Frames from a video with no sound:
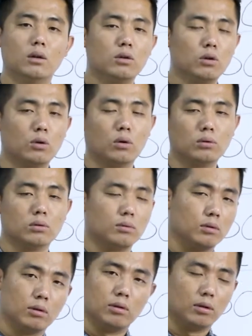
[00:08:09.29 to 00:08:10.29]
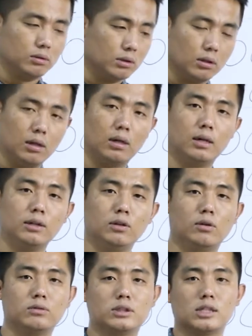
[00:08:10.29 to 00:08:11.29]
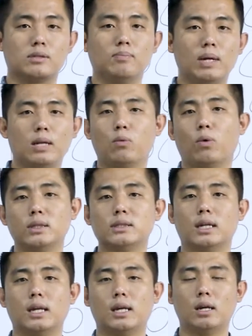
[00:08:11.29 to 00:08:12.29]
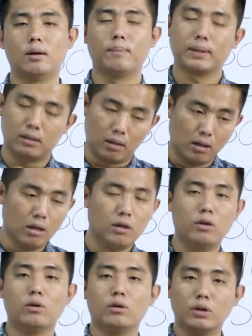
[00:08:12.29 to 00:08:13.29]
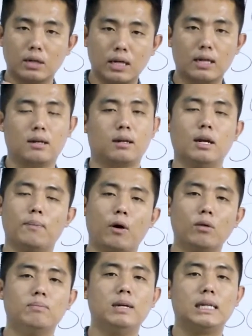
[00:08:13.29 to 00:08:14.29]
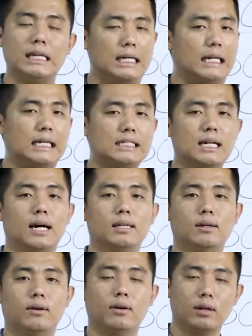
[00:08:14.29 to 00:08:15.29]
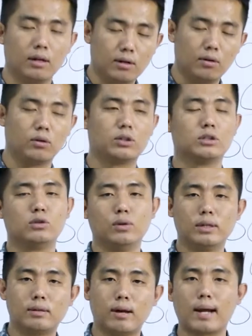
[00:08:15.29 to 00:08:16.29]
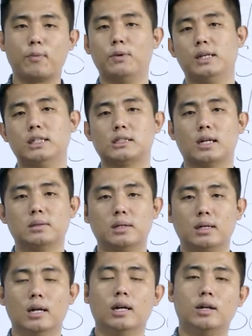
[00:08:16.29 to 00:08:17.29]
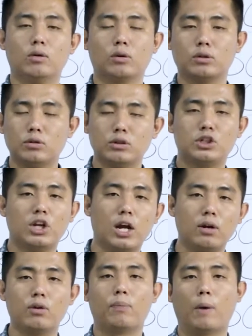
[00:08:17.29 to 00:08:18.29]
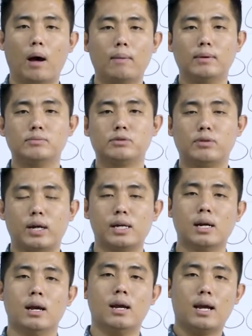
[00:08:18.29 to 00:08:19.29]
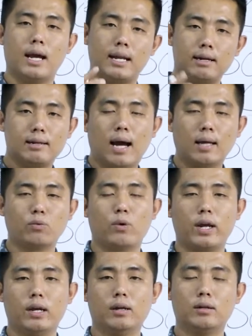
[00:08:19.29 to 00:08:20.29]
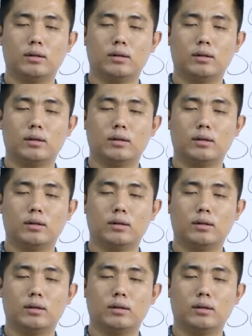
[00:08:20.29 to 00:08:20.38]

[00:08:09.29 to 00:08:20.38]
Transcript: you don't just meet once in a year, but you keep on meeting each other in order to interact with each other, in order to share your problems, right? And in that way,